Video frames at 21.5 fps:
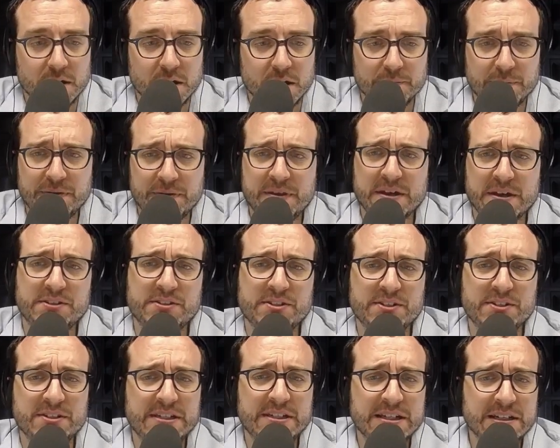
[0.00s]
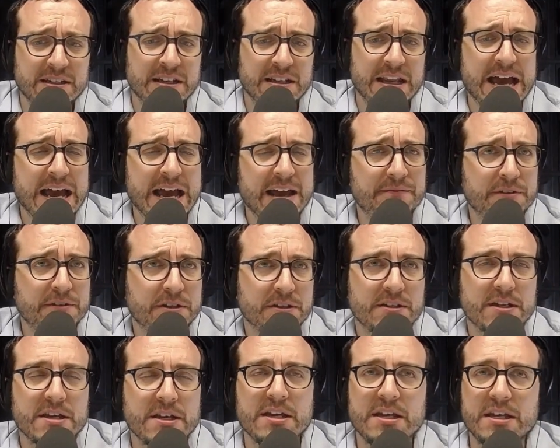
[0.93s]
But they still
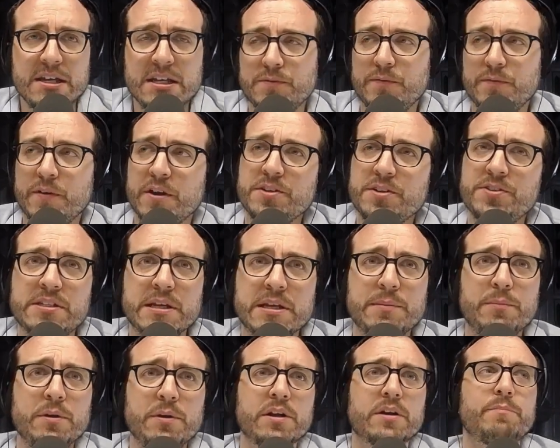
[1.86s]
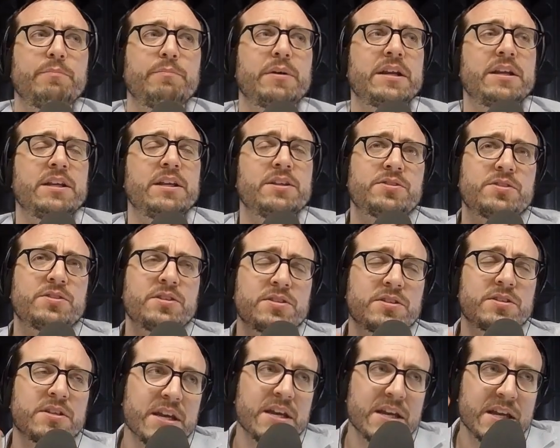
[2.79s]
haven't. It's very similar, but it's
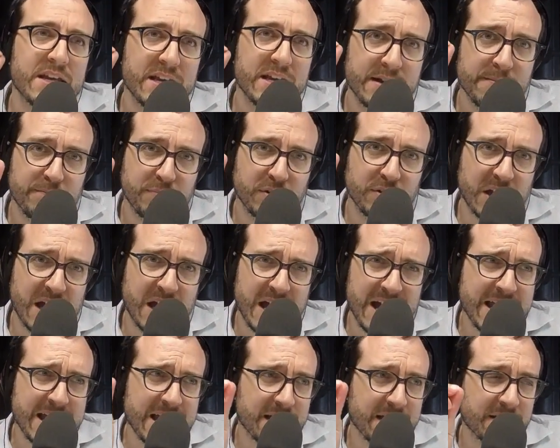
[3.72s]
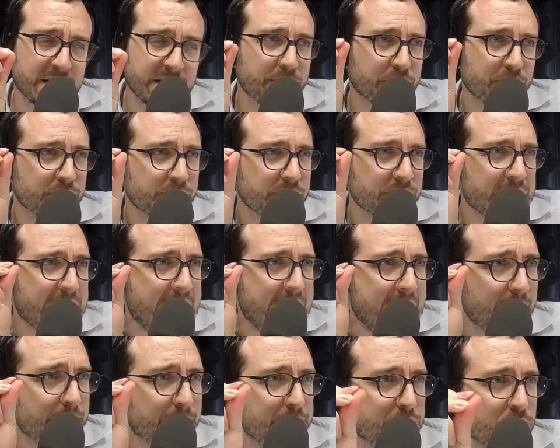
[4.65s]
just implying that there's an
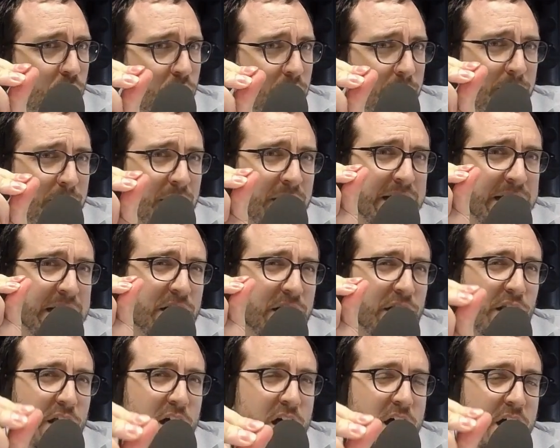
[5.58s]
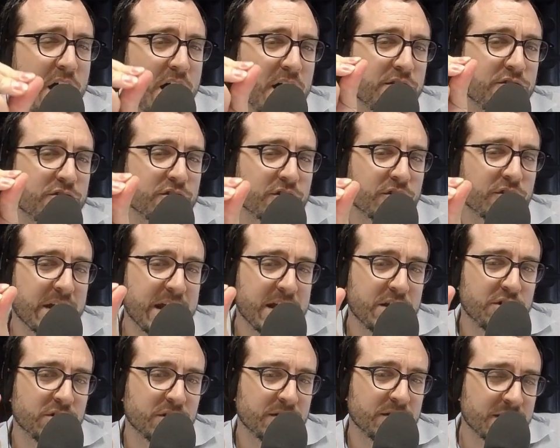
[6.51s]
abnormally long
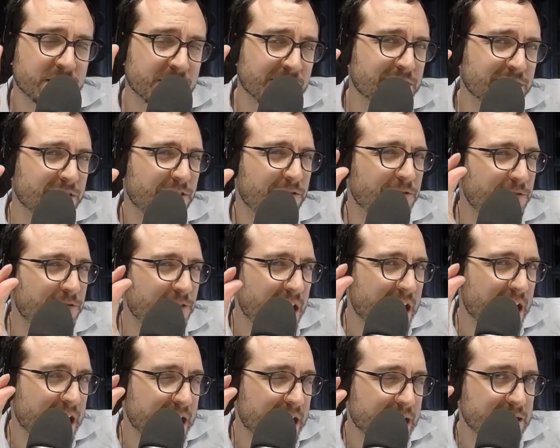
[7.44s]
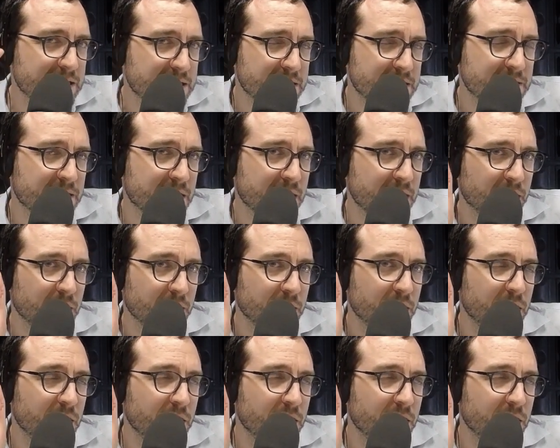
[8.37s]
duration. This is a fine detail.